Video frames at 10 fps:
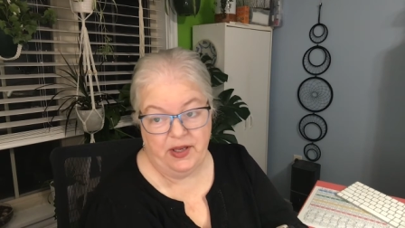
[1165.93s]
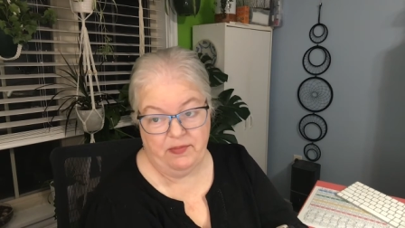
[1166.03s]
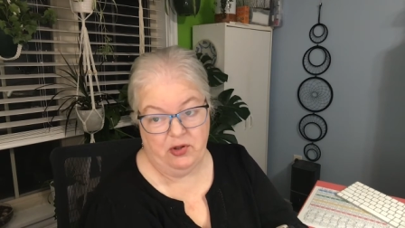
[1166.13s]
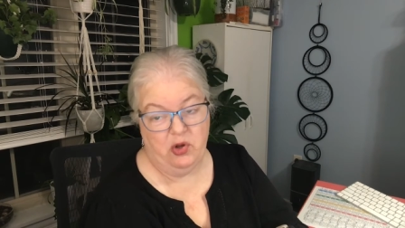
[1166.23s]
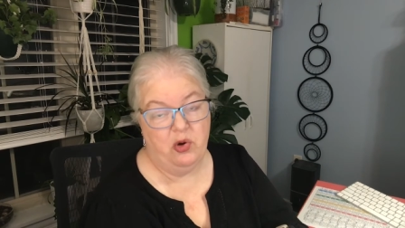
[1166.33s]

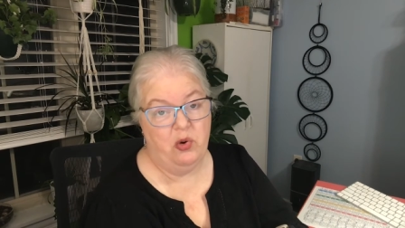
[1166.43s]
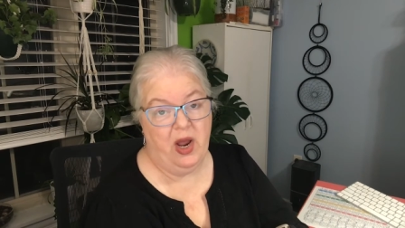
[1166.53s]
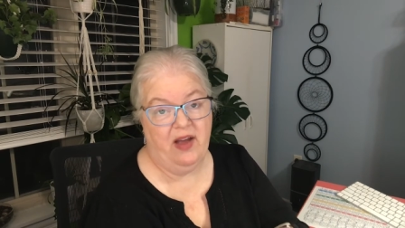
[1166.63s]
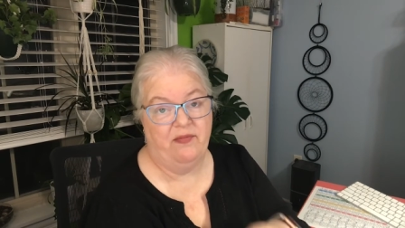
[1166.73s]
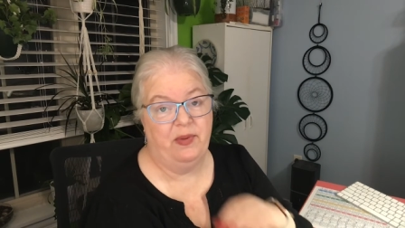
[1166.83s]
people who
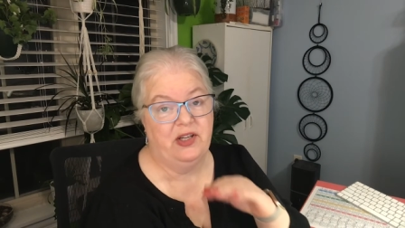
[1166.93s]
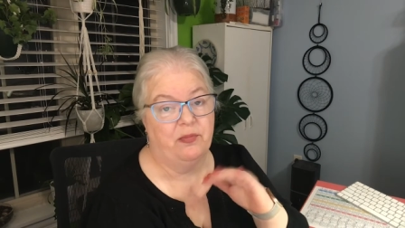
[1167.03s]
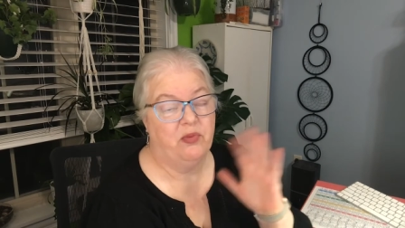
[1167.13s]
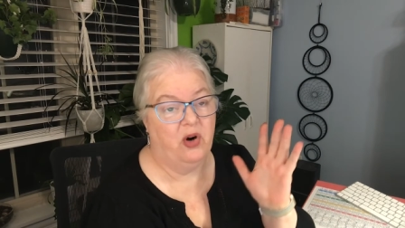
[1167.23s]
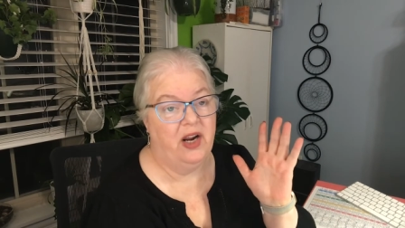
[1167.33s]
have been
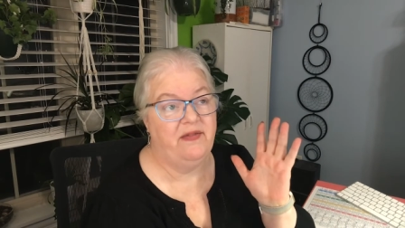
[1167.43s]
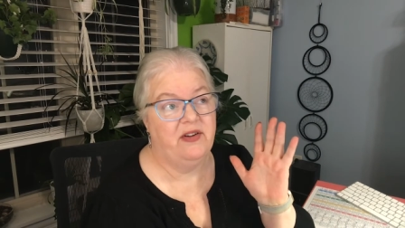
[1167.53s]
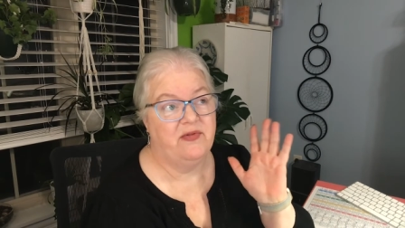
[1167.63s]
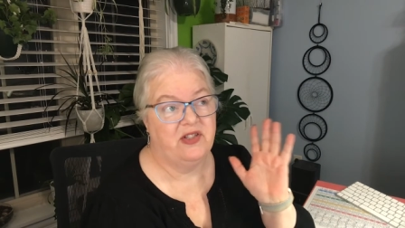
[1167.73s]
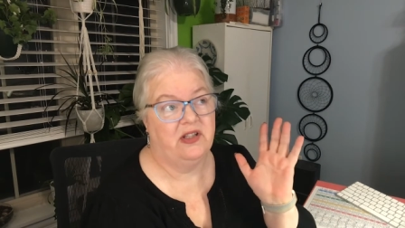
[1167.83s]
deprived
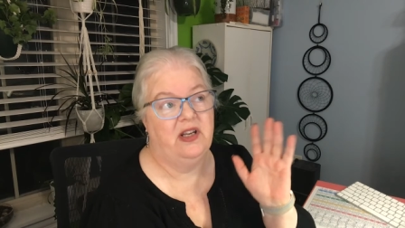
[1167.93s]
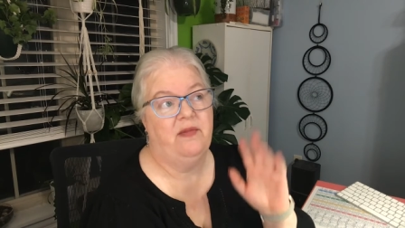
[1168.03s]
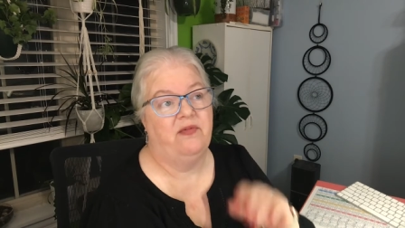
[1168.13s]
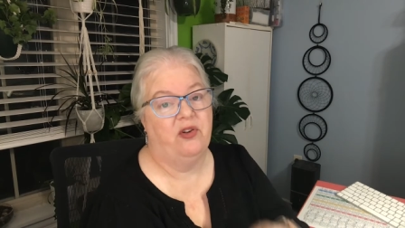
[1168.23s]
of sleep